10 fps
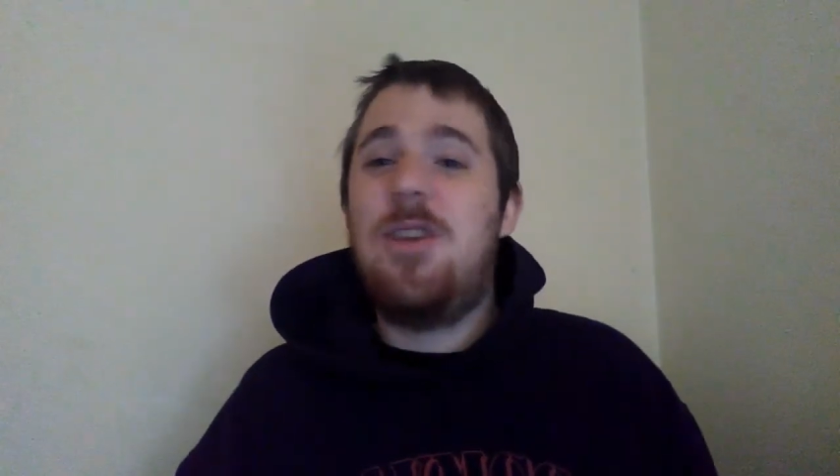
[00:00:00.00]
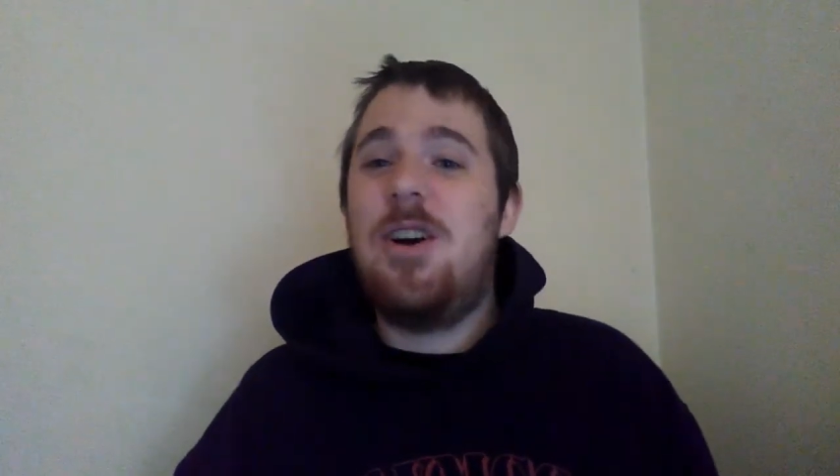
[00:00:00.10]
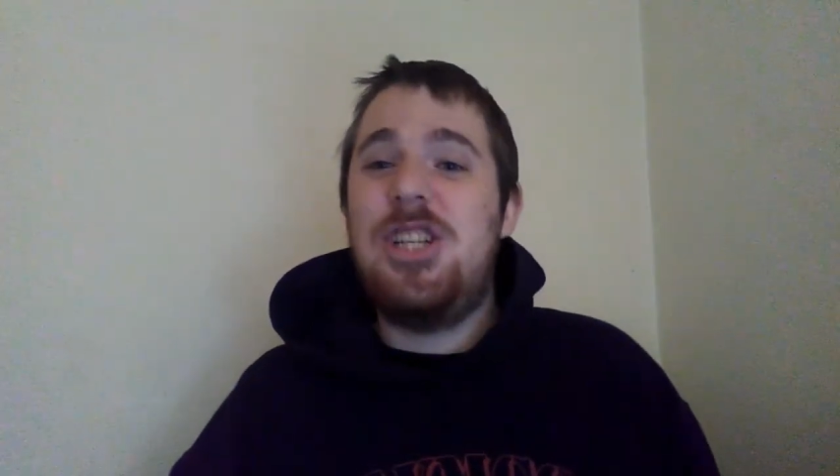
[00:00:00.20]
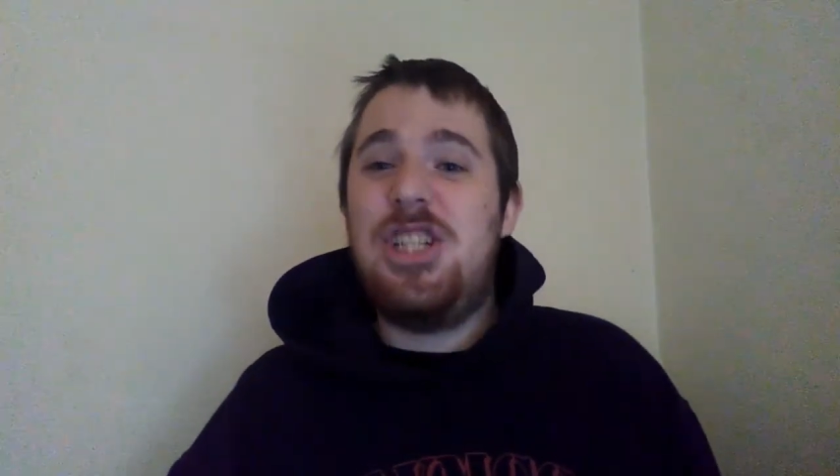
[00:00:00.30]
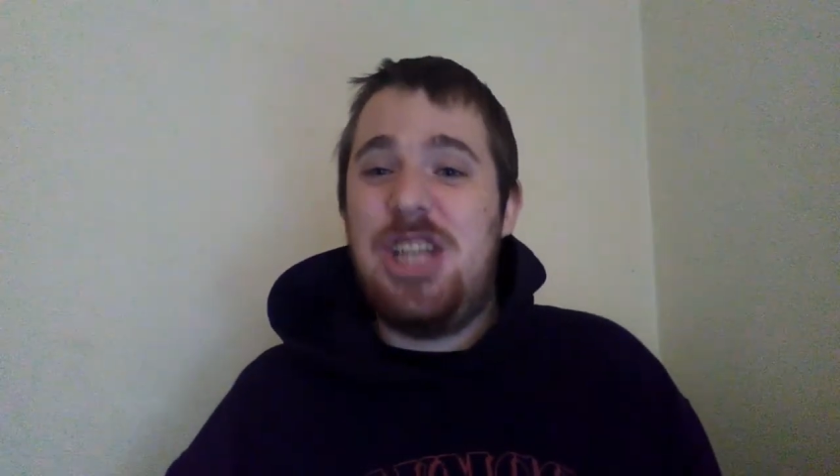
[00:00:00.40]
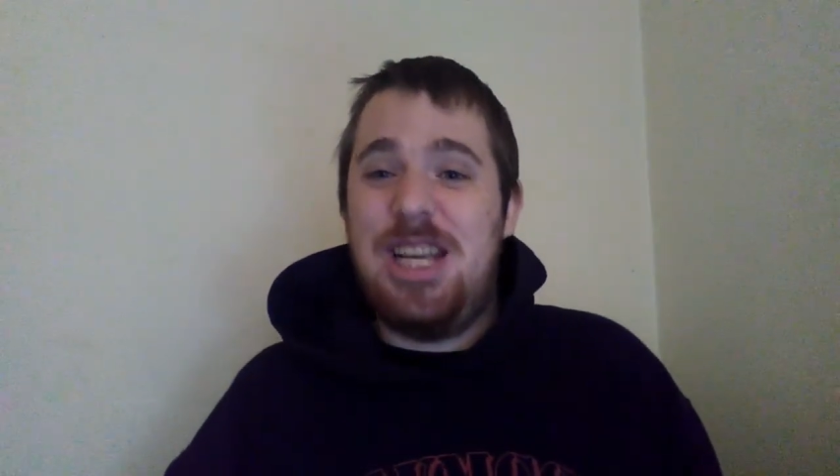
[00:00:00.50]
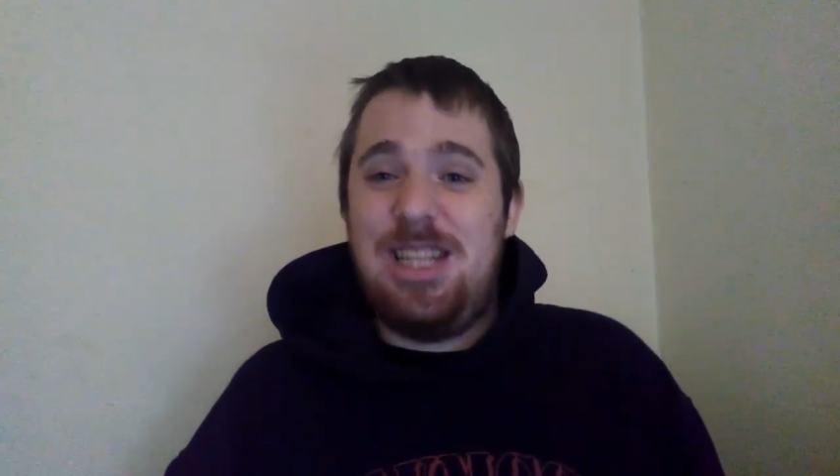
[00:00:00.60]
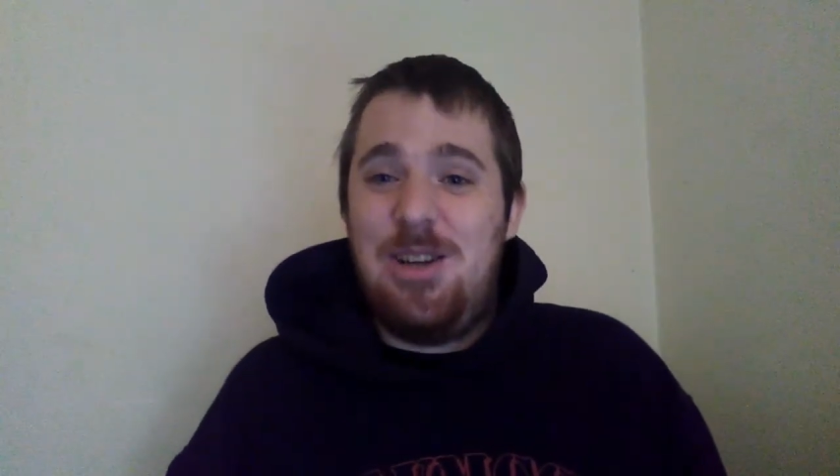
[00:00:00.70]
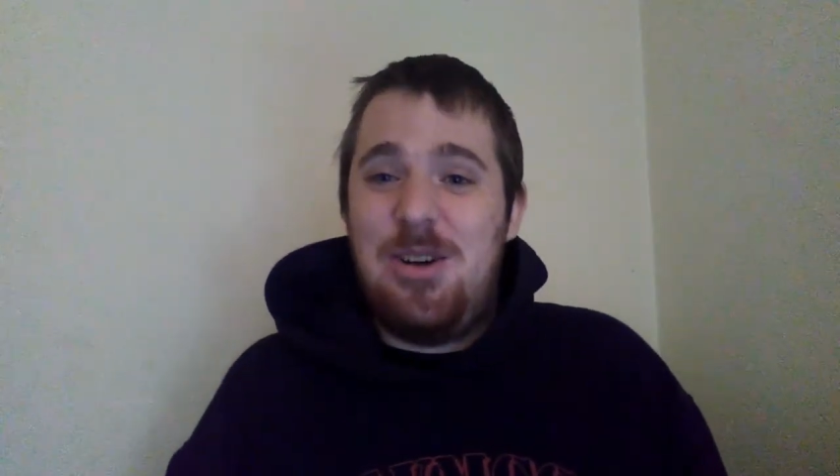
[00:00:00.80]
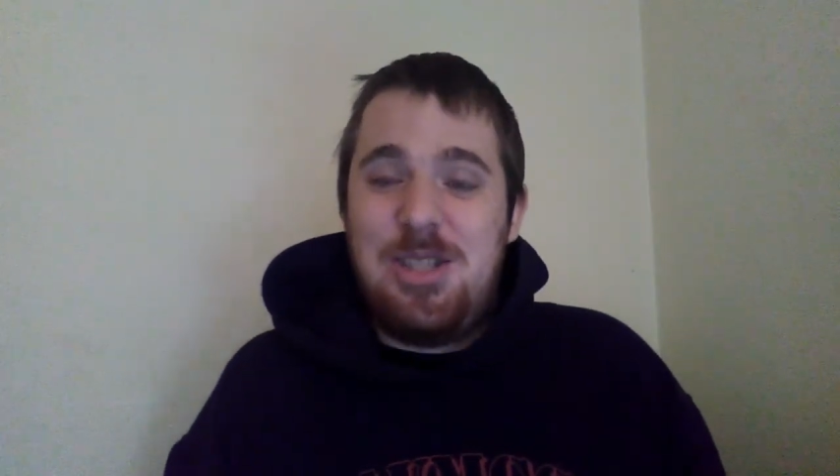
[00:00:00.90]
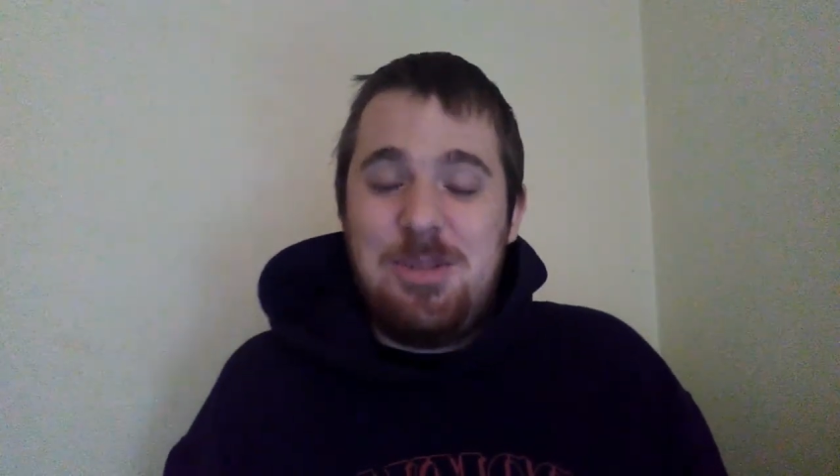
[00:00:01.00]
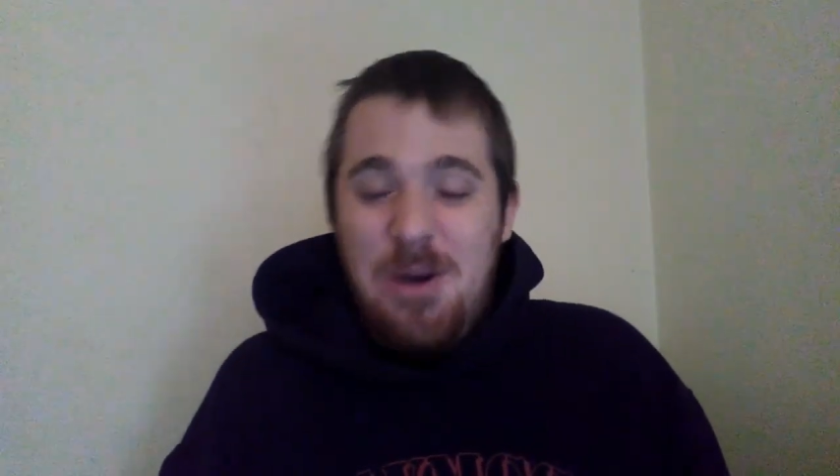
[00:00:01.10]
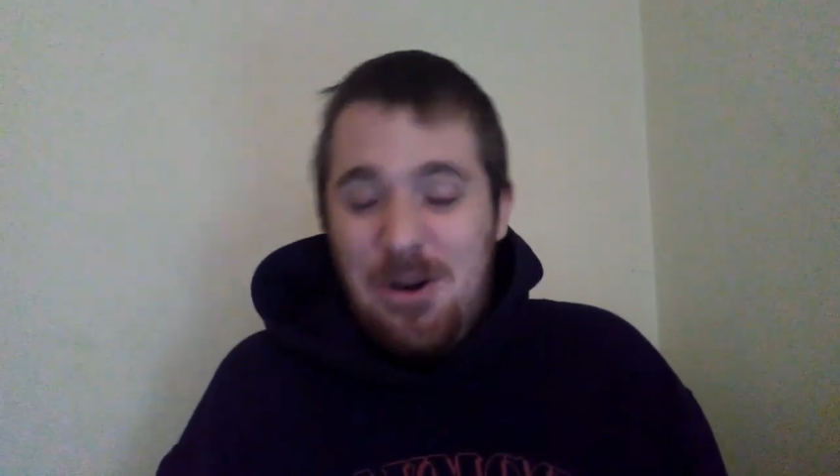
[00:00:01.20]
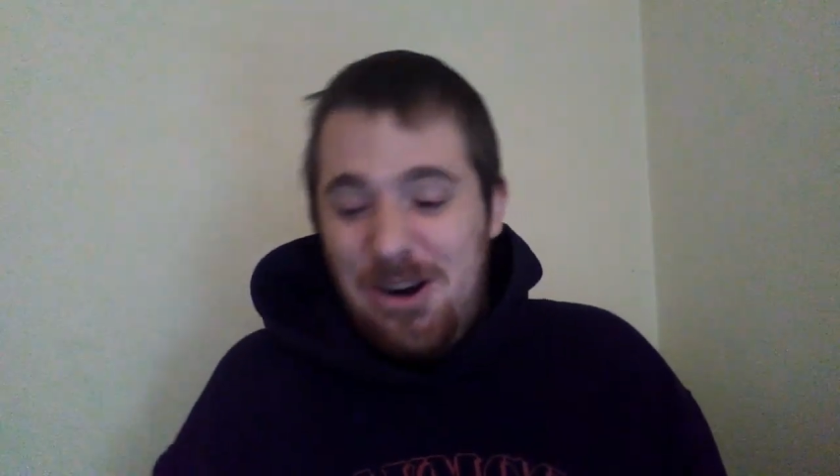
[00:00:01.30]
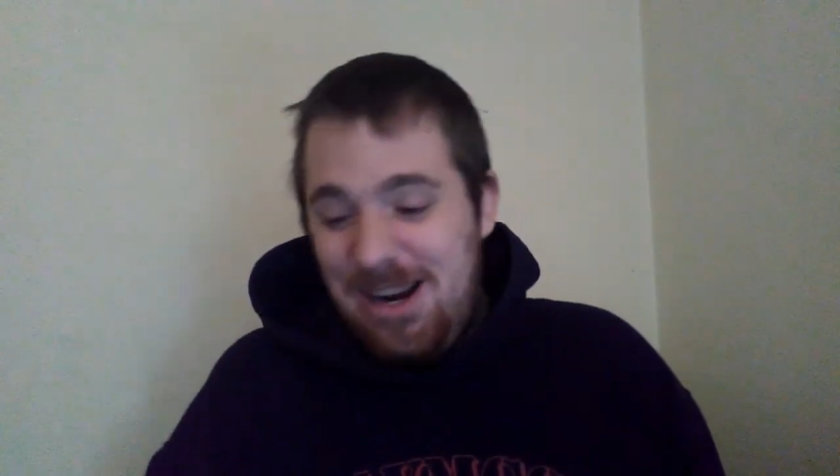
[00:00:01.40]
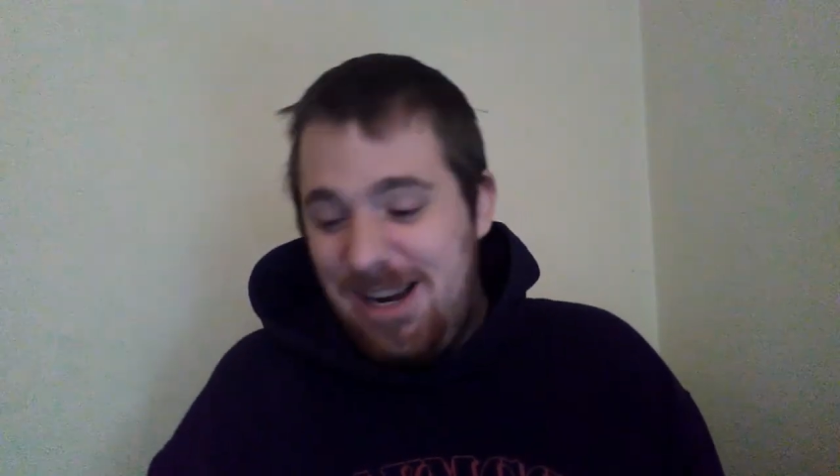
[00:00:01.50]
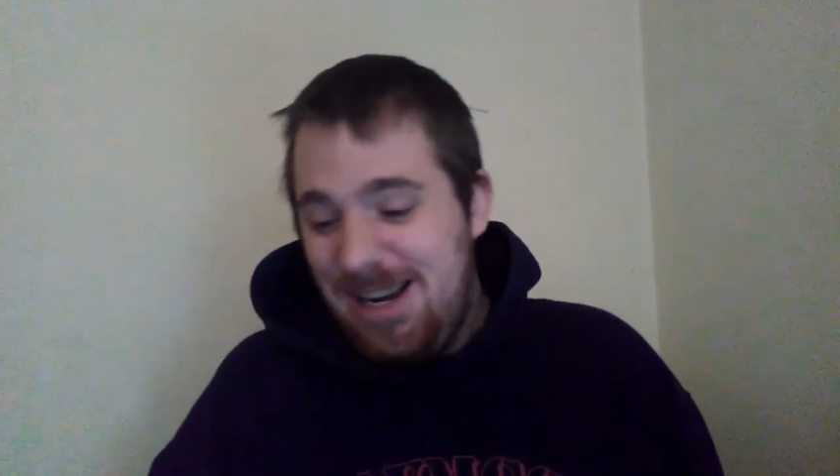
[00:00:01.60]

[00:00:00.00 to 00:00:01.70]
got shitloads more.